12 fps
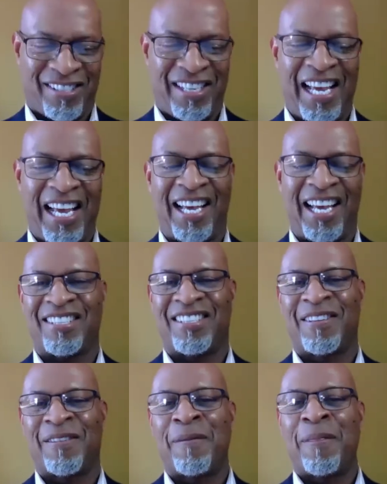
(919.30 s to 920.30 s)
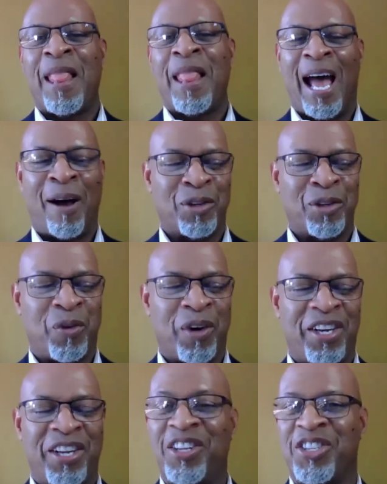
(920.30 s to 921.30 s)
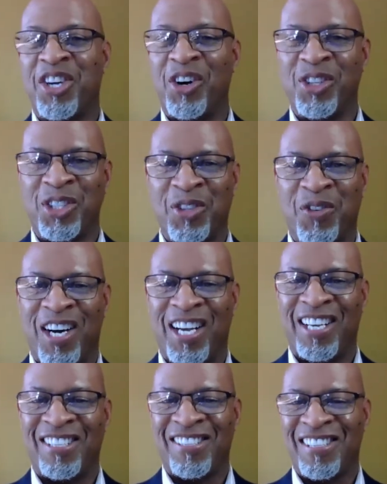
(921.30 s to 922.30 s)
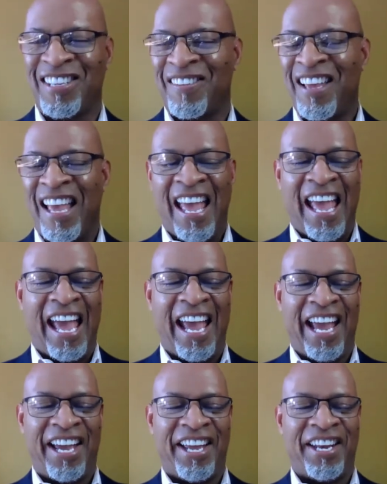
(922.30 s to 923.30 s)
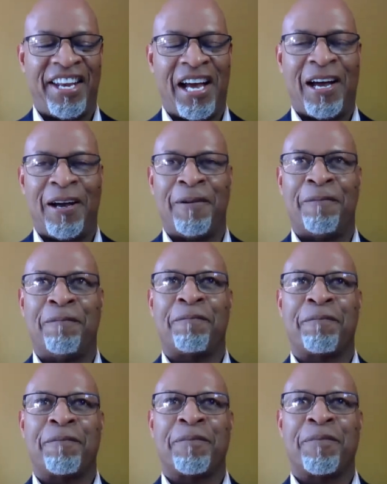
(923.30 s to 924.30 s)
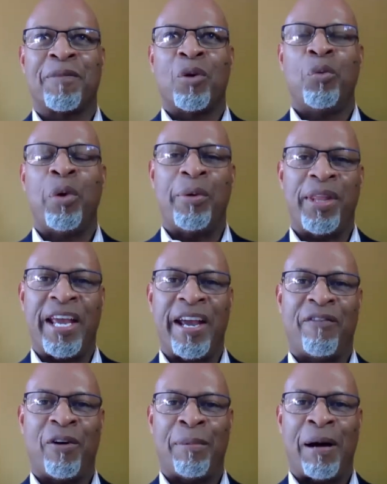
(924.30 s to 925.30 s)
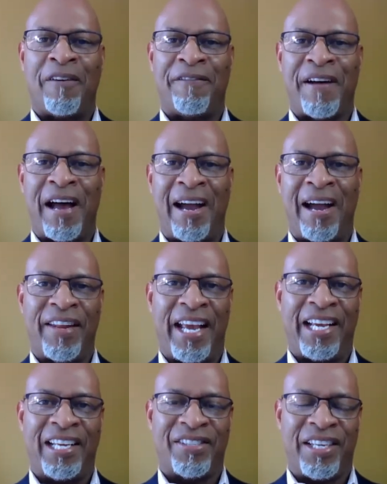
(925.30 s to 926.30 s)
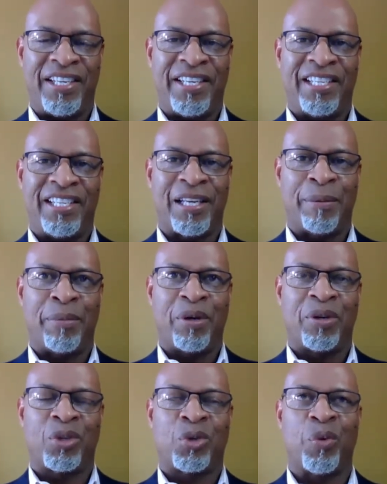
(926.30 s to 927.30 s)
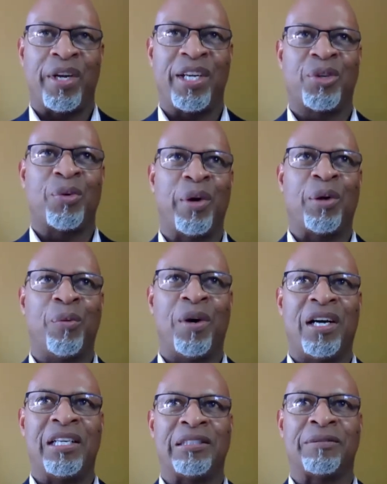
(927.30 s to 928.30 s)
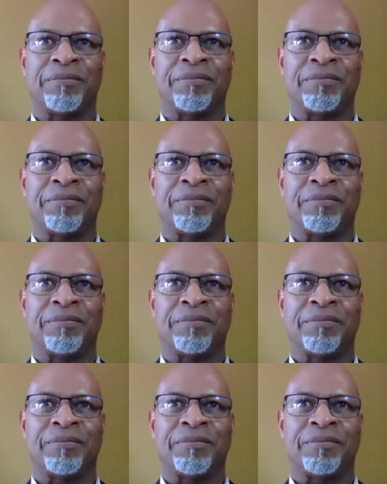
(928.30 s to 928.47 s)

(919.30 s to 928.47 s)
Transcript: one of yes. the ones there? I was one of the chosen ones. And um, We were there for about five days in December twenty twenty-one.